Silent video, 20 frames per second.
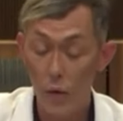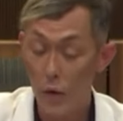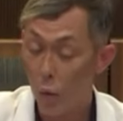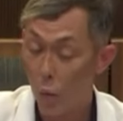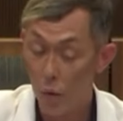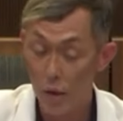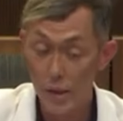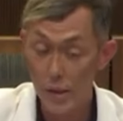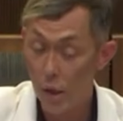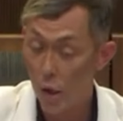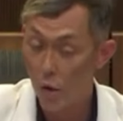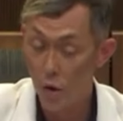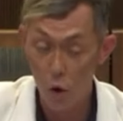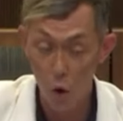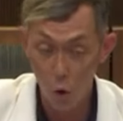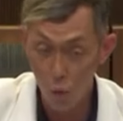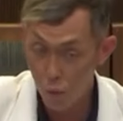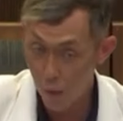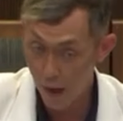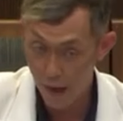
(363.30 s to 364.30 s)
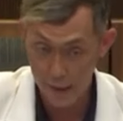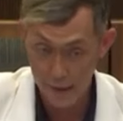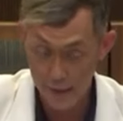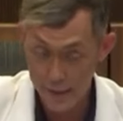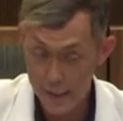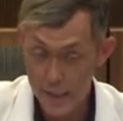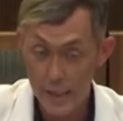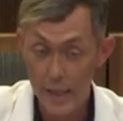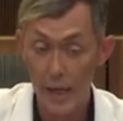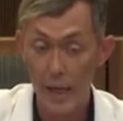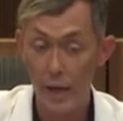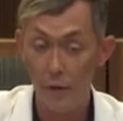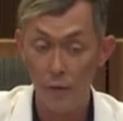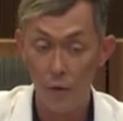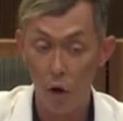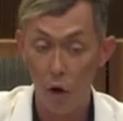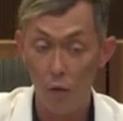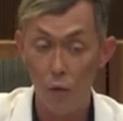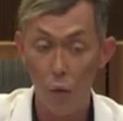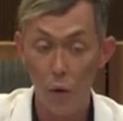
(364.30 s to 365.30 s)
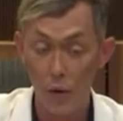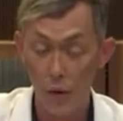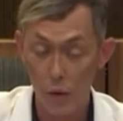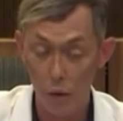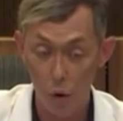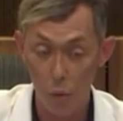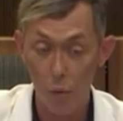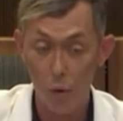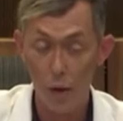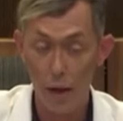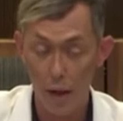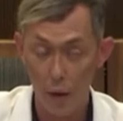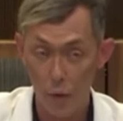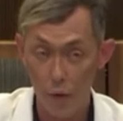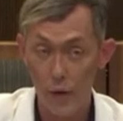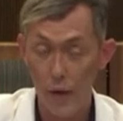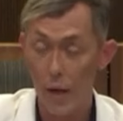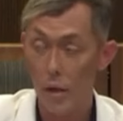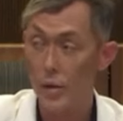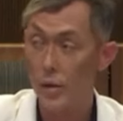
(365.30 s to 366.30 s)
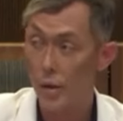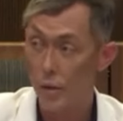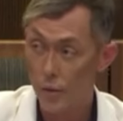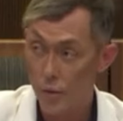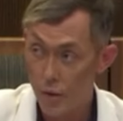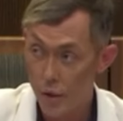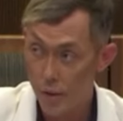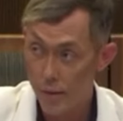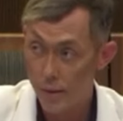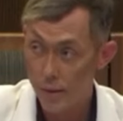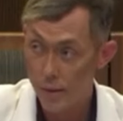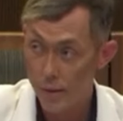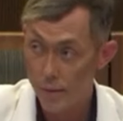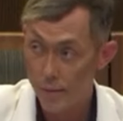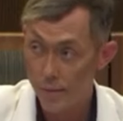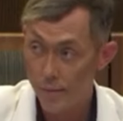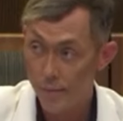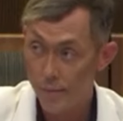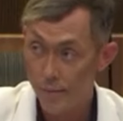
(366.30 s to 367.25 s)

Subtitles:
There was no Randy involved with Global Healthcare Solutions.